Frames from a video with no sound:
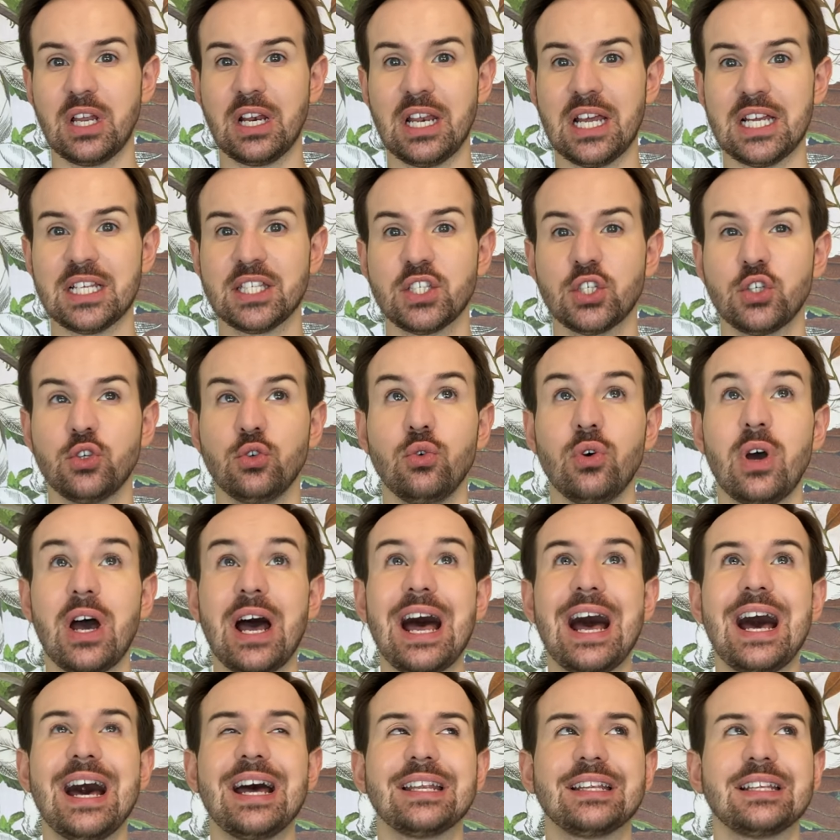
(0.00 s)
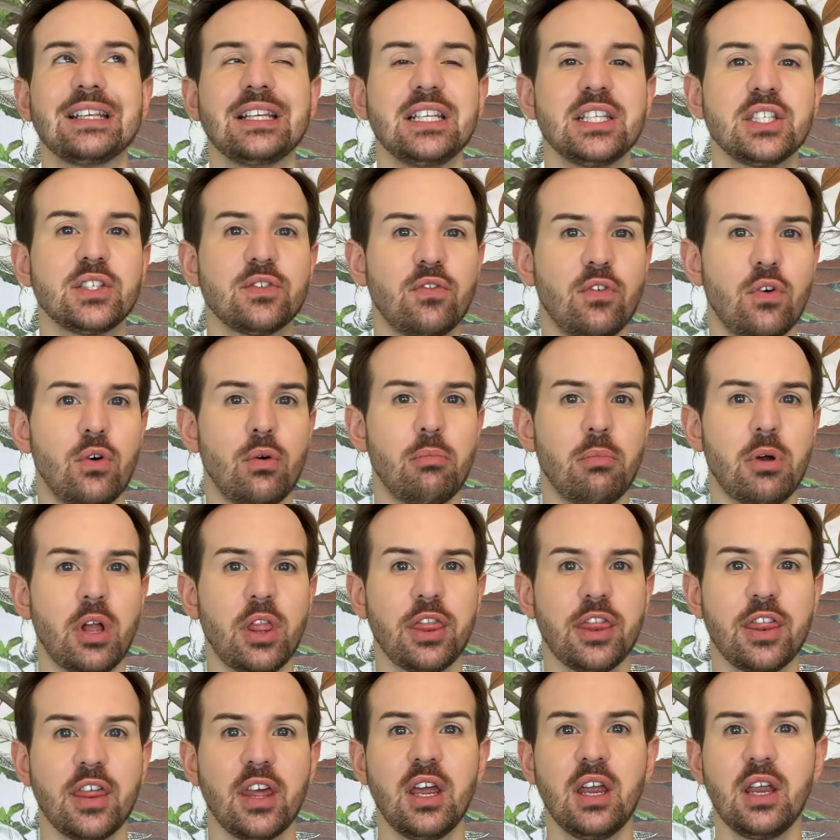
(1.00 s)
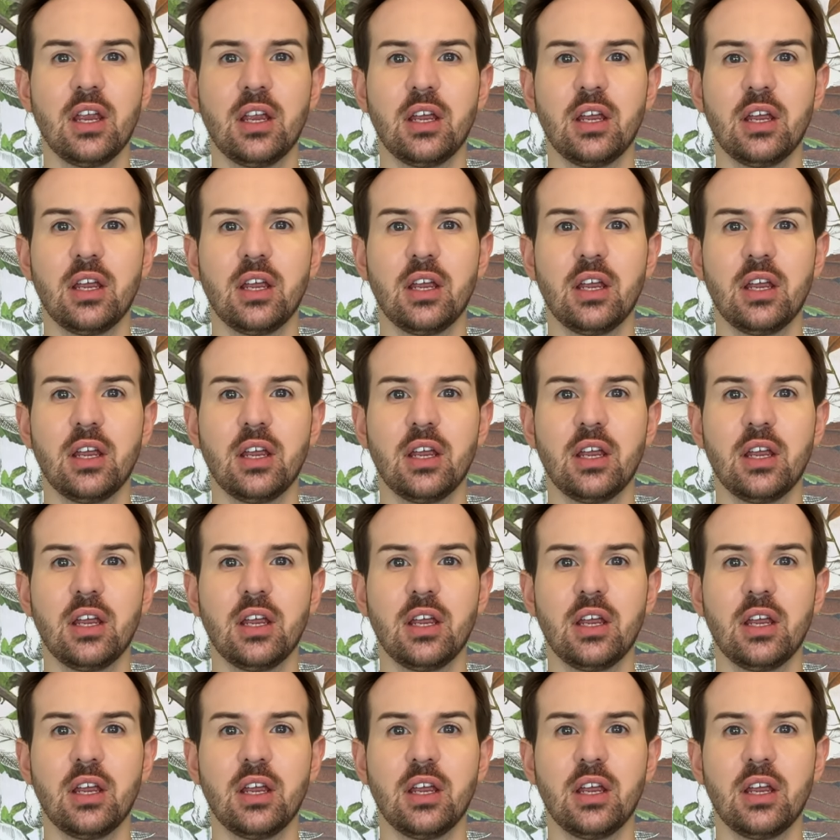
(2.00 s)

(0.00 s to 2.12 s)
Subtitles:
last you at least 4 months